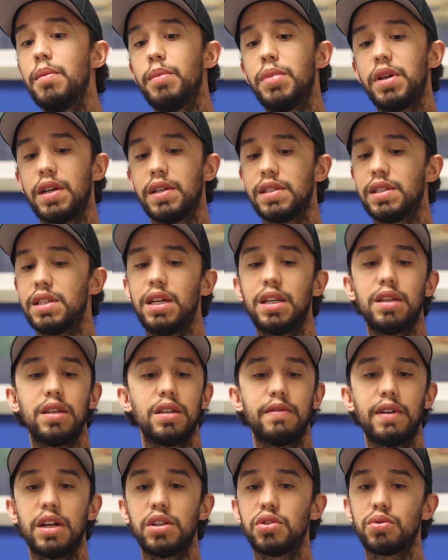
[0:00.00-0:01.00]
Because
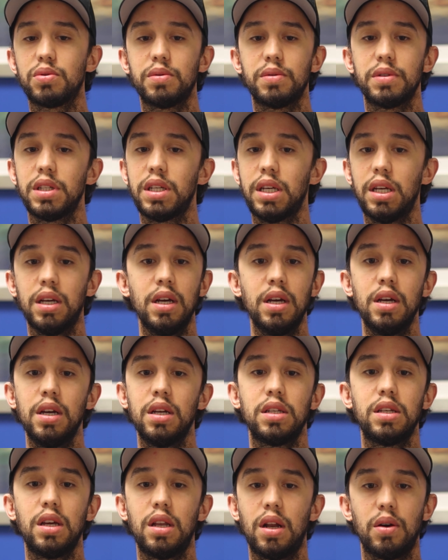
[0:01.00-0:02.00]
then eventually,
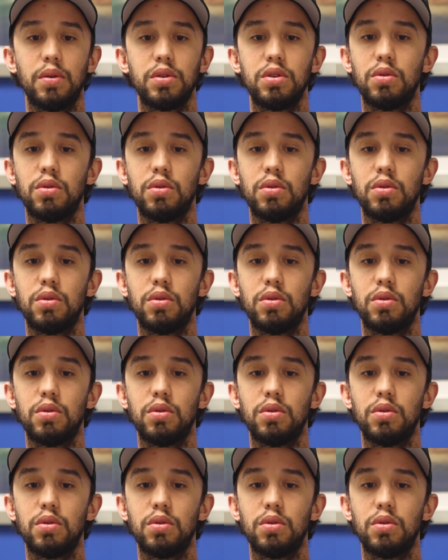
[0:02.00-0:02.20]
you know,